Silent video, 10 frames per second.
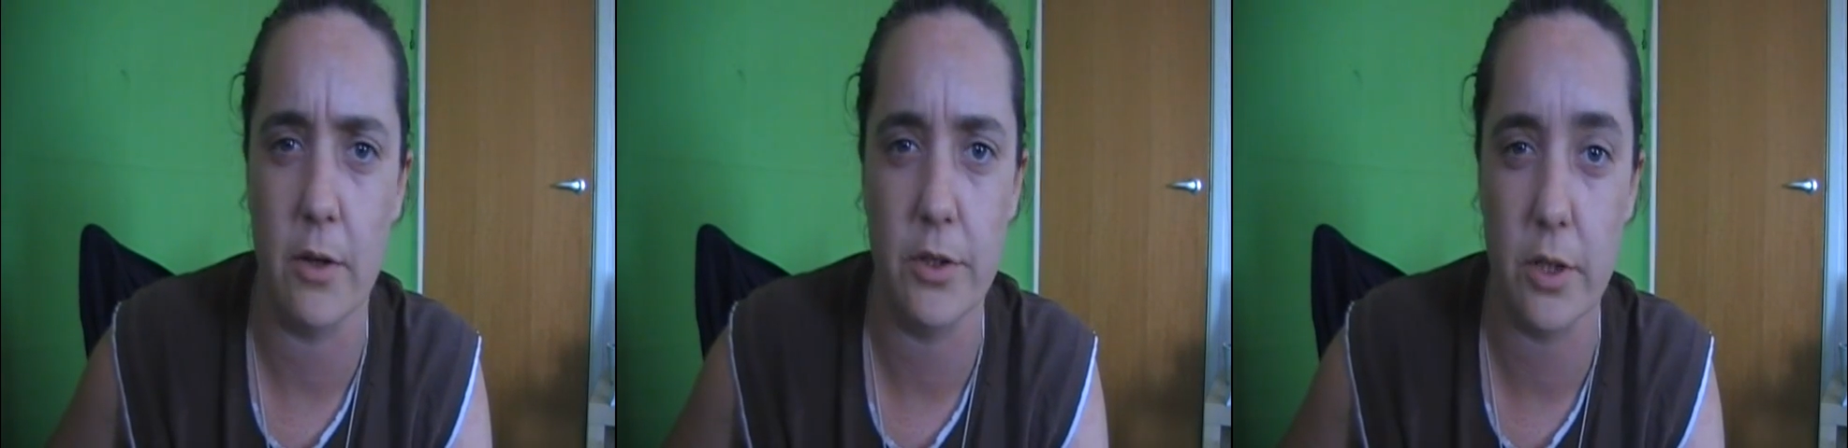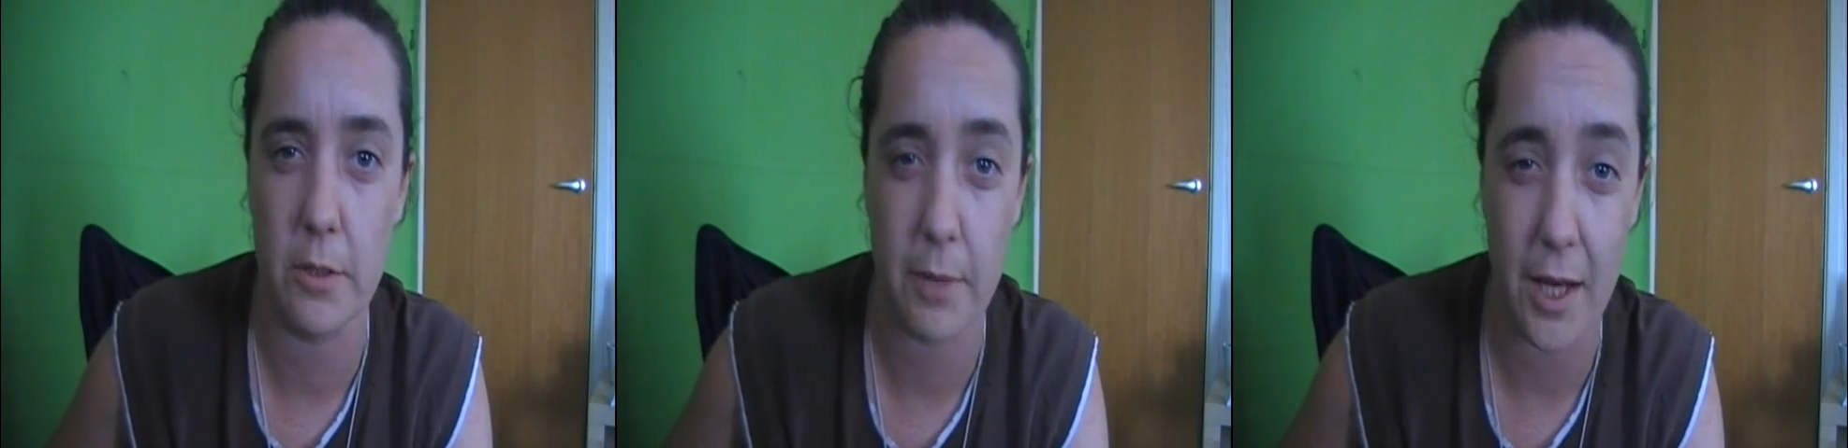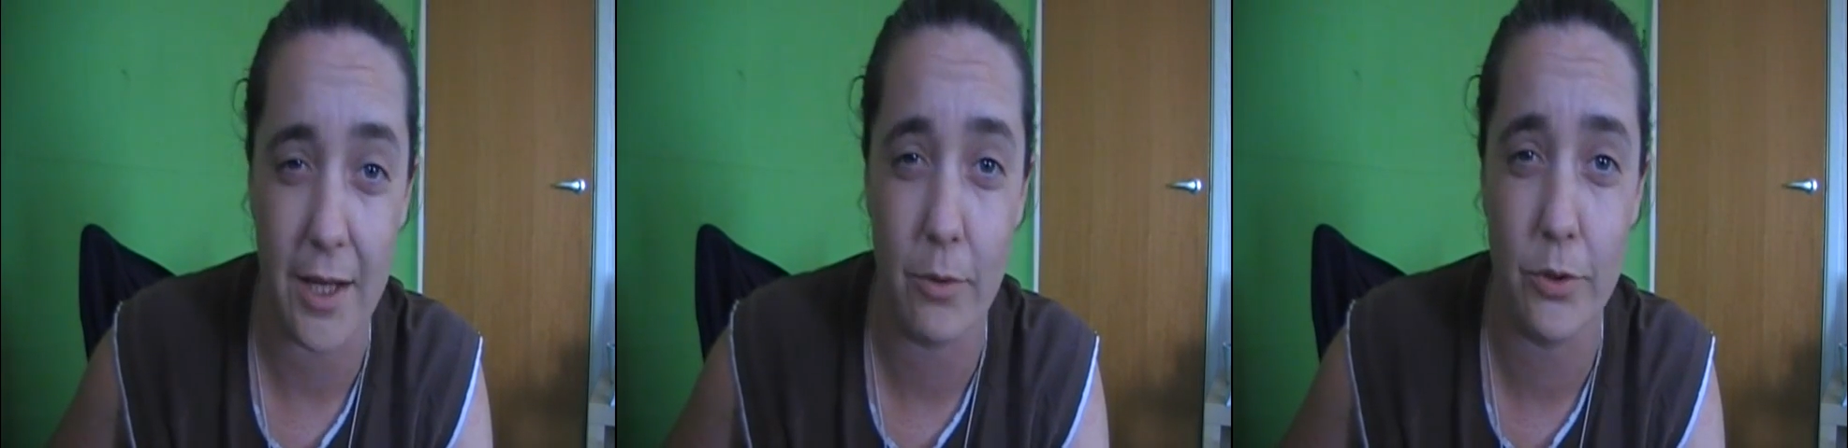and you're going to
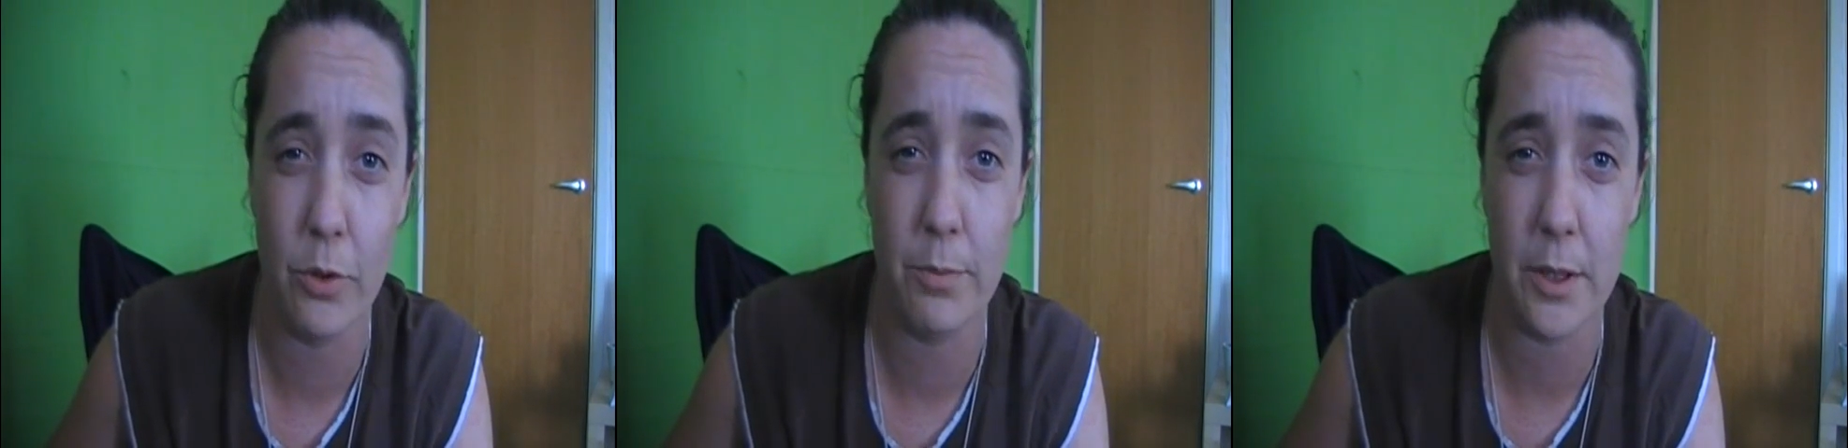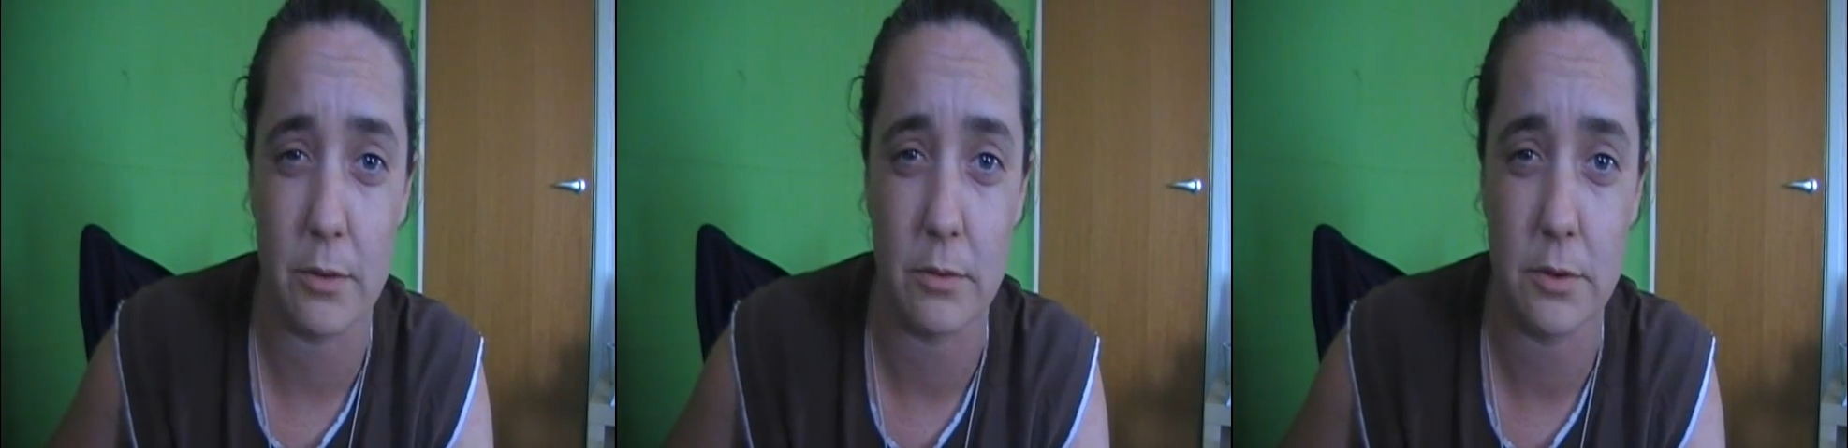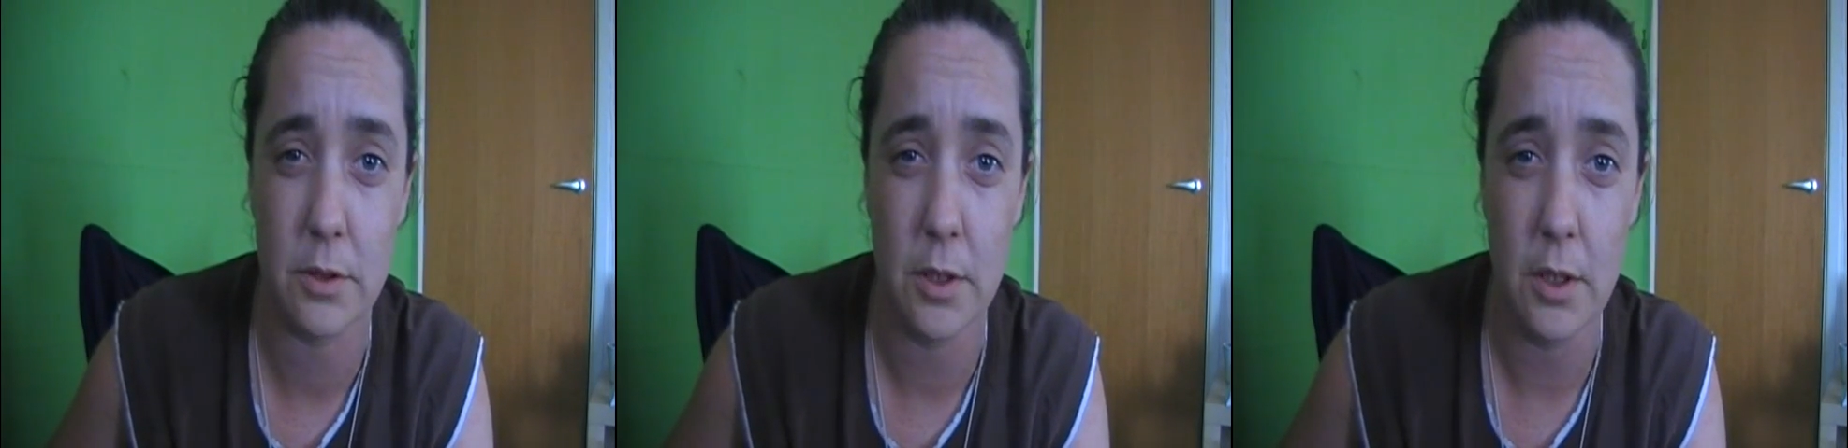pay all your
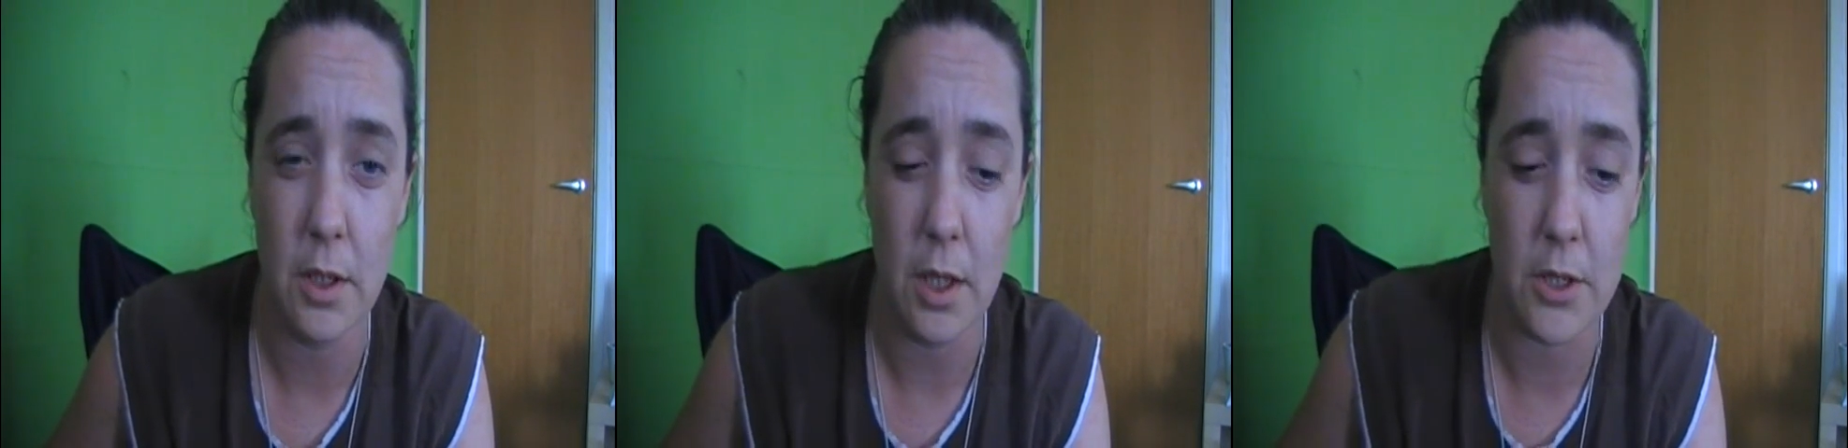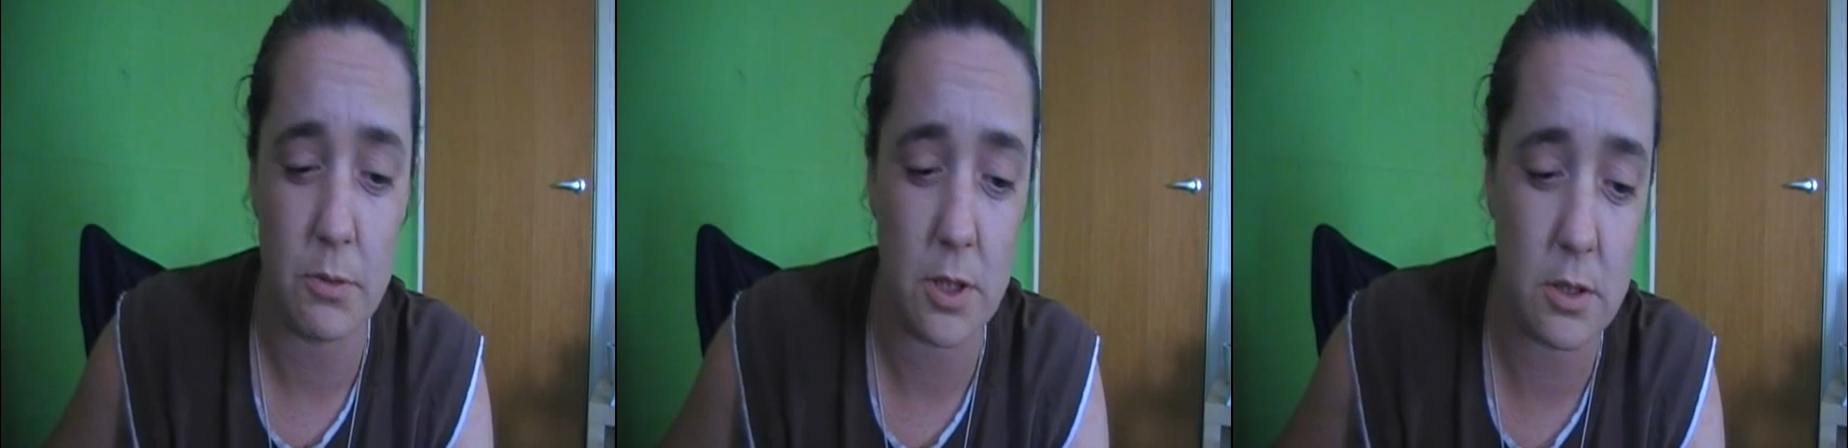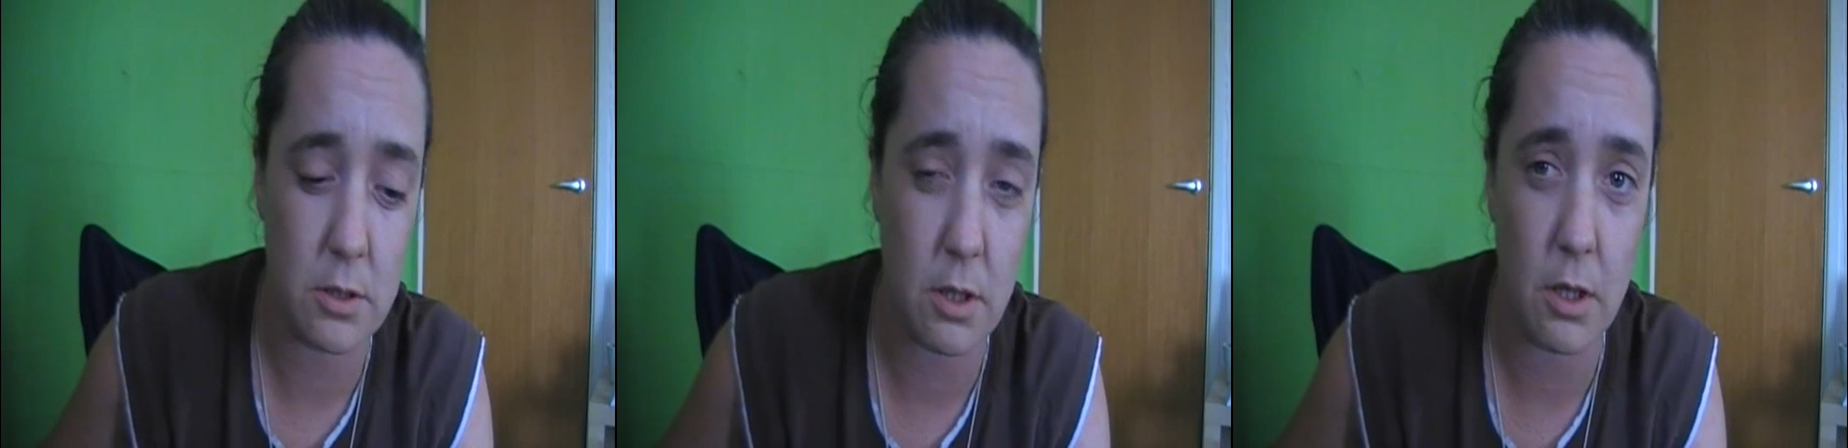bills, as well as
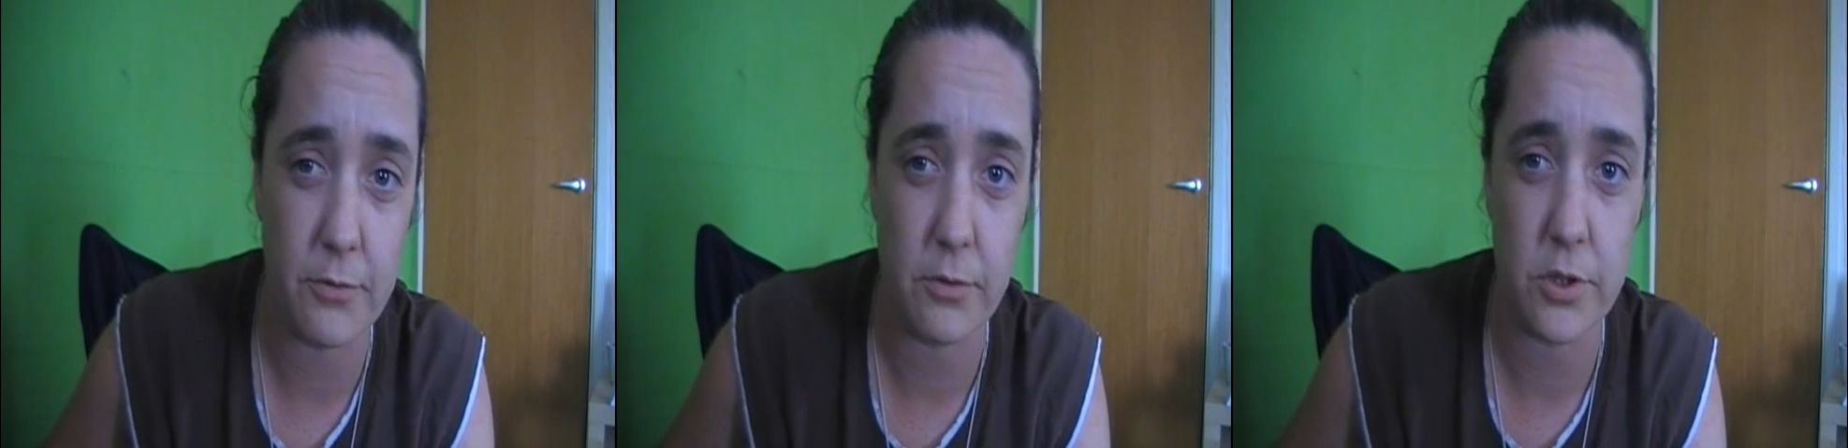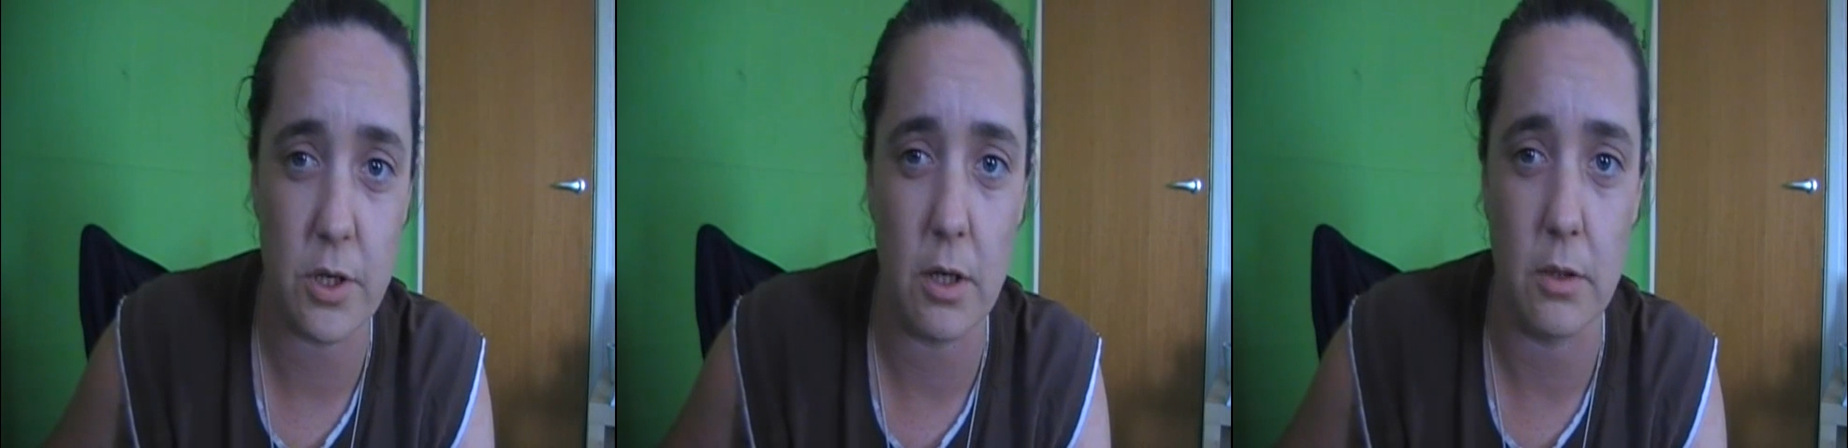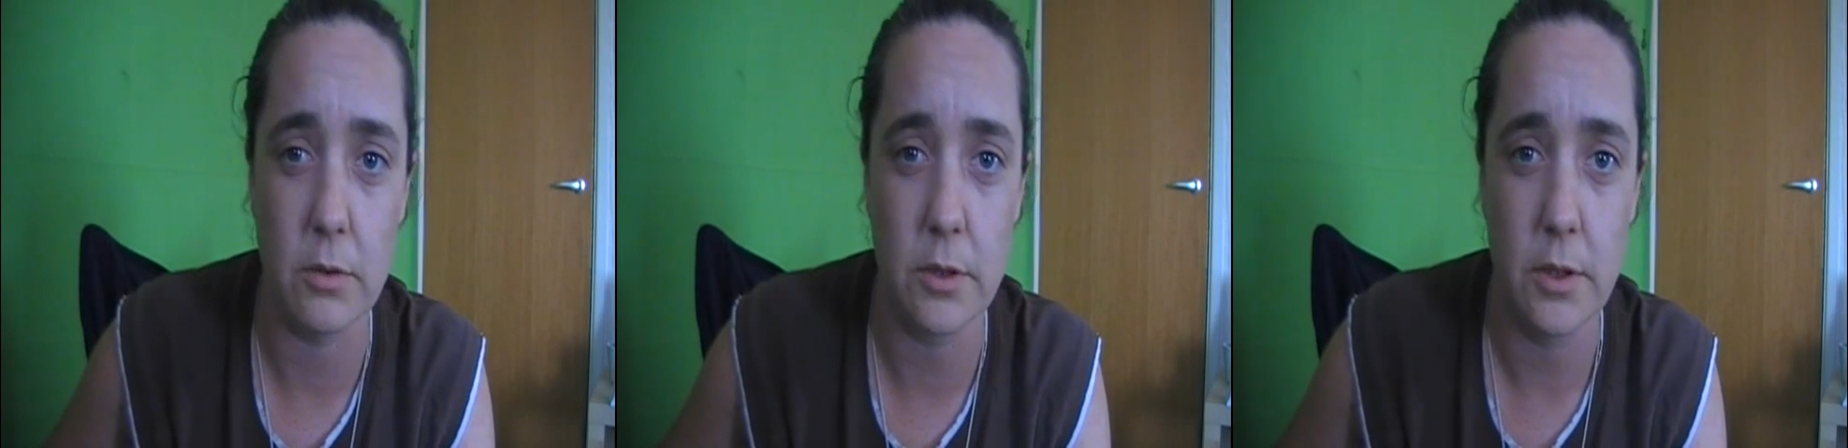look after a
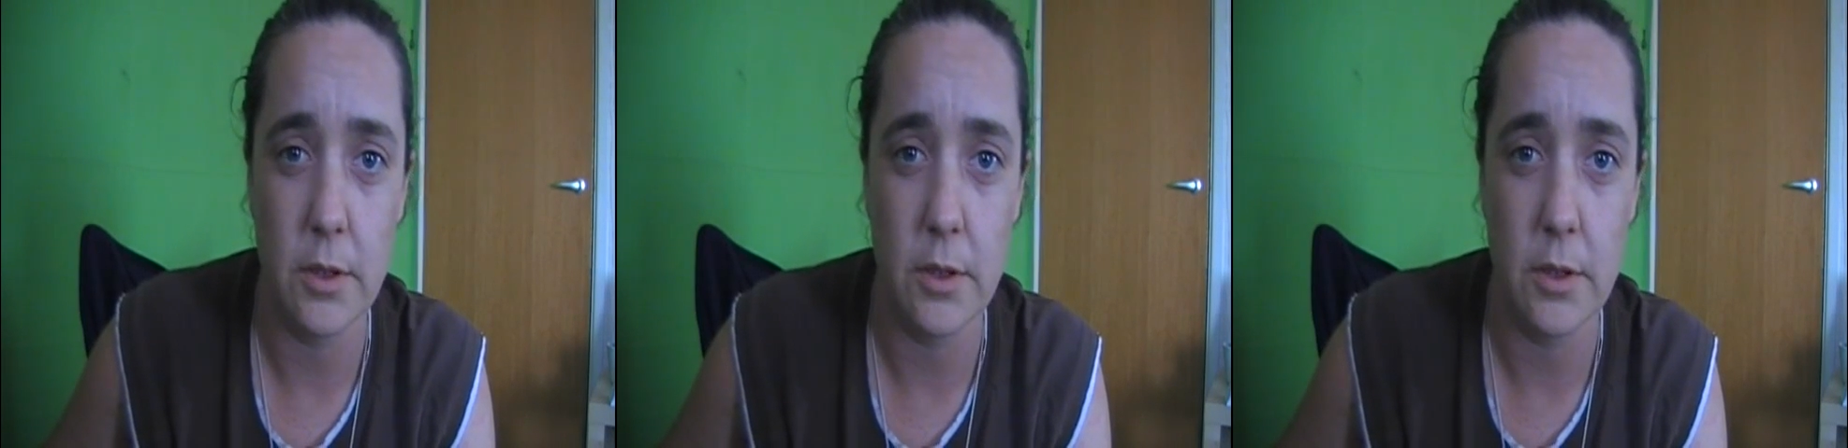child.